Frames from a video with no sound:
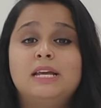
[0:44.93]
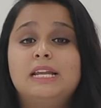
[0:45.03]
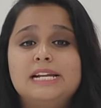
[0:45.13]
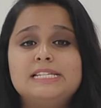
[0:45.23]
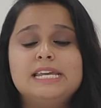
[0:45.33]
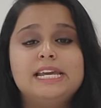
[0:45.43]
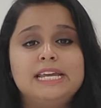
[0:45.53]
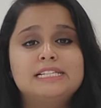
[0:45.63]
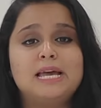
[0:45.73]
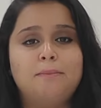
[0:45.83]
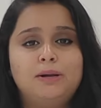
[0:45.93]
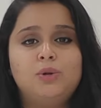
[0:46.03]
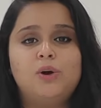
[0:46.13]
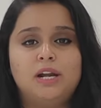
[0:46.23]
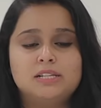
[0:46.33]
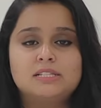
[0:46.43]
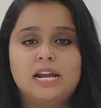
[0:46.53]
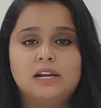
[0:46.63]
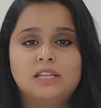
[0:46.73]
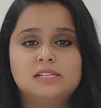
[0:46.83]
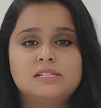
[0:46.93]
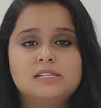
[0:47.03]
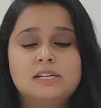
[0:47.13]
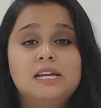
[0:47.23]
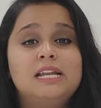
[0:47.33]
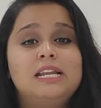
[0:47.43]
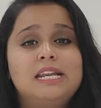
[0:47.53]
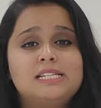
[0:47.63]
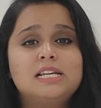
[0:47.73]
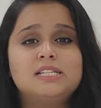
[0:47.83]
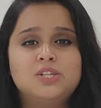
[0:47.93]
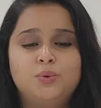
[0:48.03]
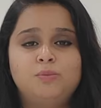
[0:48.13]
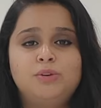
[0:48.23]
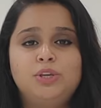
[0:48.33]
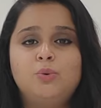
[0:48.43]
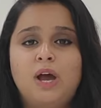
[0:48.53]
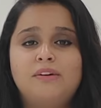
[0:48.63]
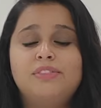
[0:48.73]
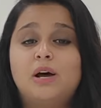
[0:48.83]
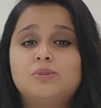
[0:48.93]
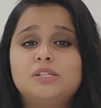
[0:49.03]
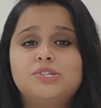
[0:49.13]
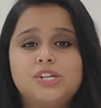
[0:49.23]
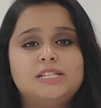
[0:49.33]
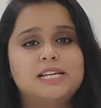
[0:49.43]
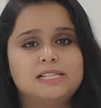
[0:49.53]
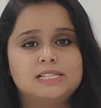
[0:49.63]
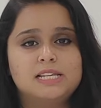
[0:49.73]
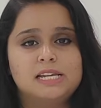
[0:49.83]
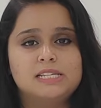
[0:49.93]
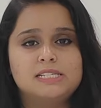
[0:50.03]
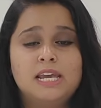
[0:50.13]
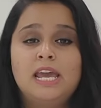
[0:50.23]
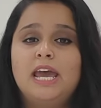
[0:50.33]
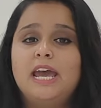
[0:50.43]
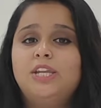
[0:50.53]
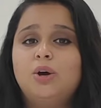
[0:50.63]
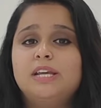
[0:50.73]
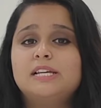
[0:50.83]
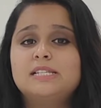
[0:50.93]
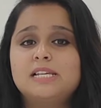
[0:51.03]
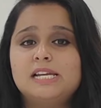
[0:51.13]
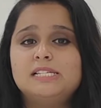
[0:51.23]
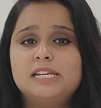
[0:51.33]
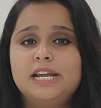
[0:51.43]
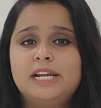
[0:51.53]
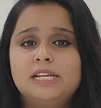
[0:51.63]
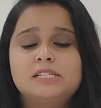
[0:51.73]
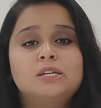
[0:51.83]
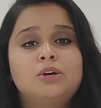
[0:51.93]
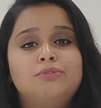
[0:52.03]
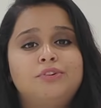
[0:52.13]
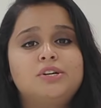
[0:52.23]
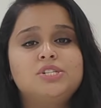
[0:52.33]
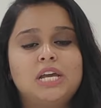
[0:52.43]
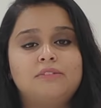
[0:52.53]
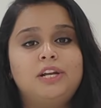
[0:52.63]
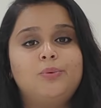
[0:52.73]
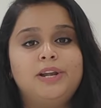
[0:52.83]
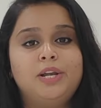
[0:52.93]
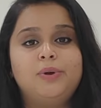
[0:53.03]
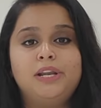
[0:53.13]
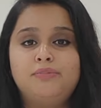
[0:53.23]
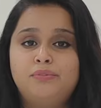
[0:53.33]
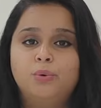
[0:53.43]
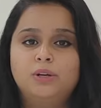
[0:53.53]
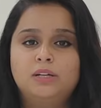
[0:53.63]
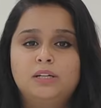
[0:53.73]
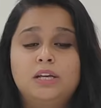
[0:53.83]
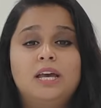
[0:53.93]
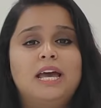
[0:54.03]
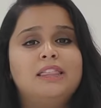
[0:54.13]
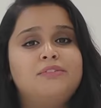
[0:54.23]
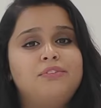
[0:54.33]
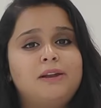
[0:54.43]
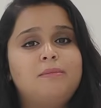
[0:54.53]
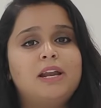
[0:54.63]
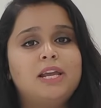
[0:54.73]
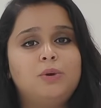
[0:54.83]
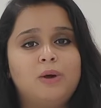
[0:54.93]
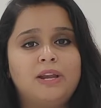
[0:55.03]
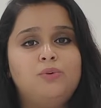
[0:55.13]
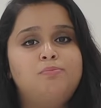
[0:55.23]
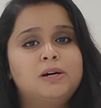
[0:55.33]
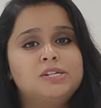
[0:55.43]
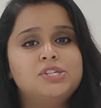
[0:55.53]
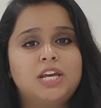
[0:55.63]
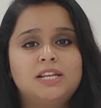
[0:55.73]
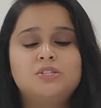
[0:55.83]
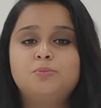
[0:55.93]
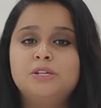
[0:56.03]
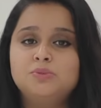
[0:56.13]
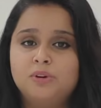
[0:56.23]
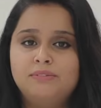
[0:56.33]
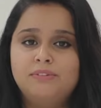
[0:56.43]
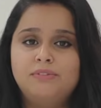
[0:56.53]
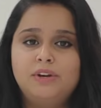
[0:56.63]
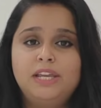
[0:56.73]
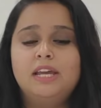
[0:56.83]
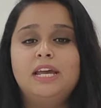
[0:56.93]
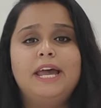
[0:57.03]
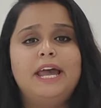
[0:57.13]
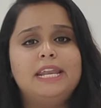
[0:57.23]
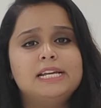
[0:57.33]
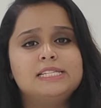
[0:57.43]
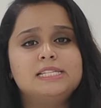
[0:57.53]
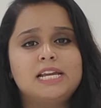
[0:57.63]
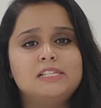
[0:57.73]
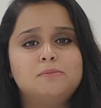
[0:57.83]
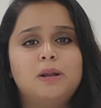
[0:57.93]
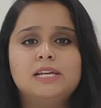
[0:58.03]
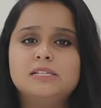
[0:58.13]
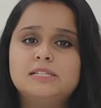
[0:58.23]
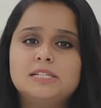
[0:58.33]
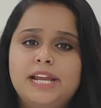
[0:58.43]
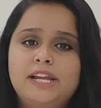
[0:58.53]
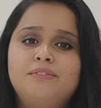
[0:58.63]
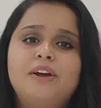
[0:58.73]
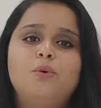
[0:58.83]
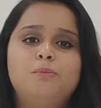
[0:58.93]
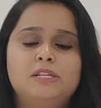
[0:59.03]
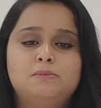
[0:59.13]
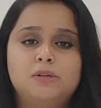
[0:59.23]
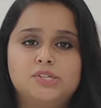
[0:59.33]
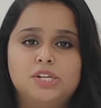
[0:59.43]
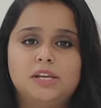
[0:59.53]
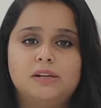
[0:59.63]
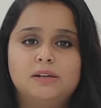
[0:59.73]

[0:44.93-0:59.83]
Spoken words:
Let's take an example to understand this. Let's assume you have 1000 shares exercised and your exercise date is 1st January 2024 and the fair market value per share is Rs 150 and exercise price is 85 rupees per share.